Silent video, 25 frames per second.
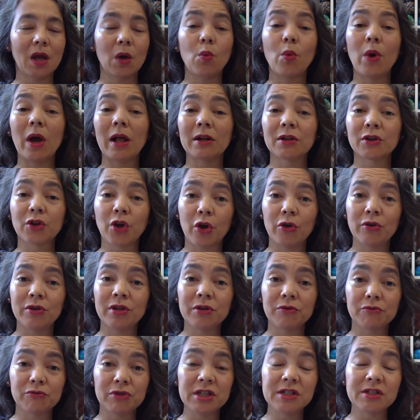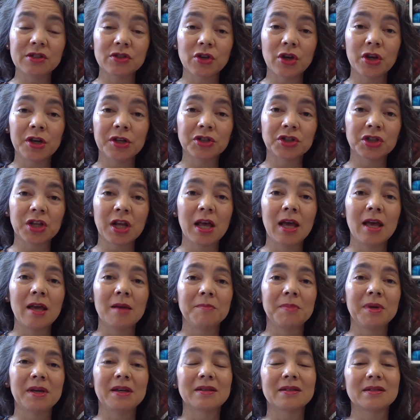well known and researched,
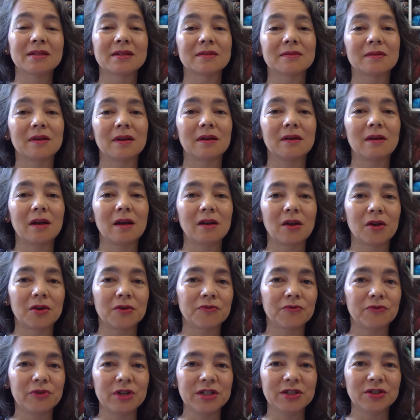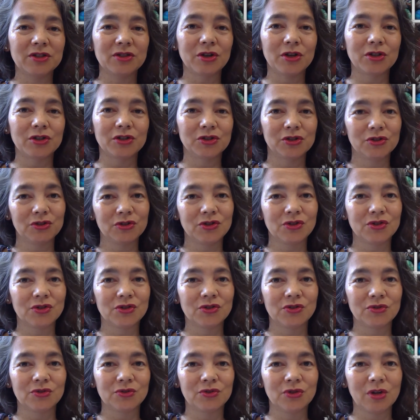because a lot of research used
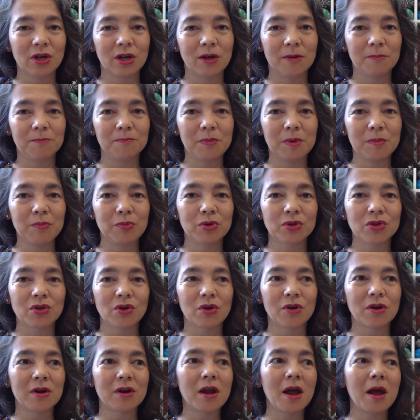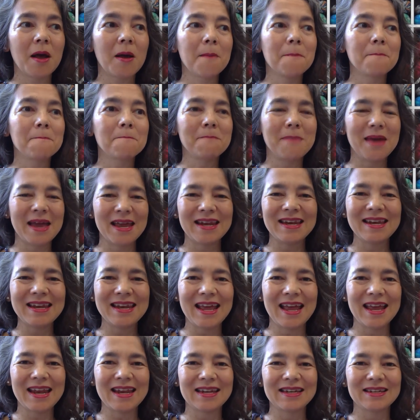to be put on men
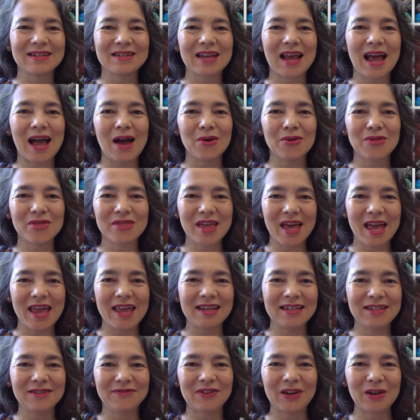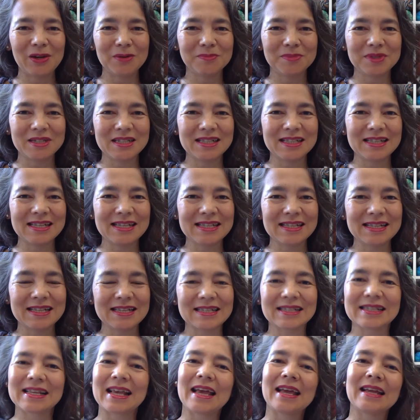and how they develop
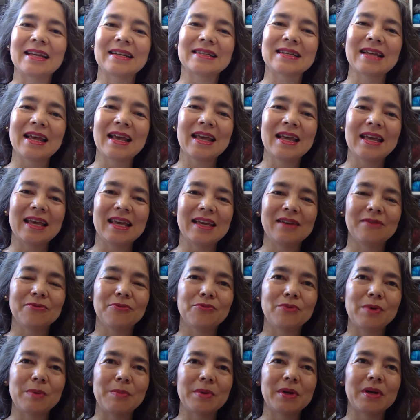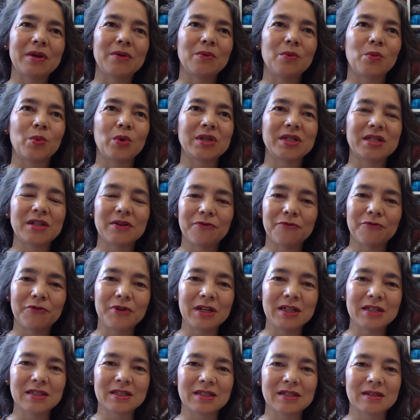diseases, and if women were
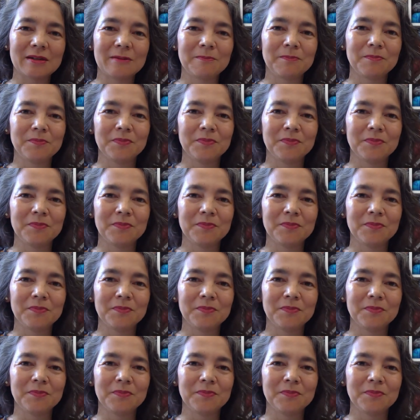different,